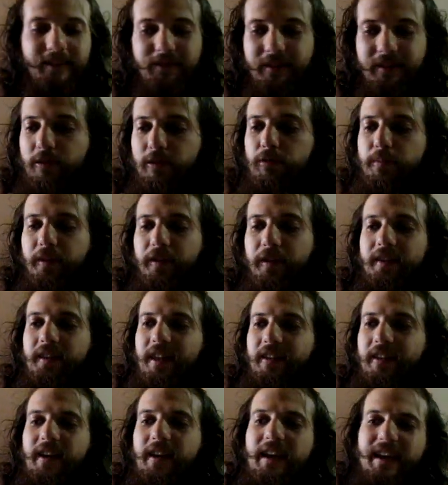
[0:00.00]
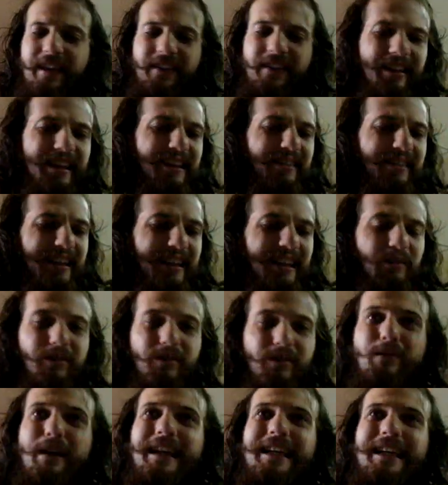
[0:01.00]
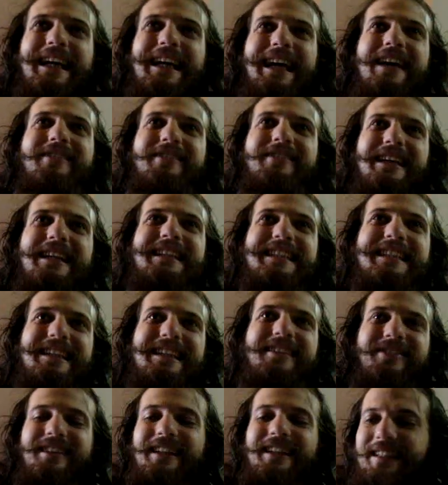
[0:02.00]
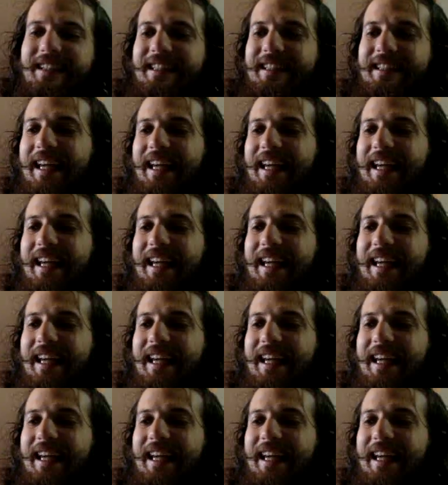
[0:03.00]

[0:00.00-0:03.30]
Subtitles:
it was super stiff. If anything, it was way heavier and stiffer than these.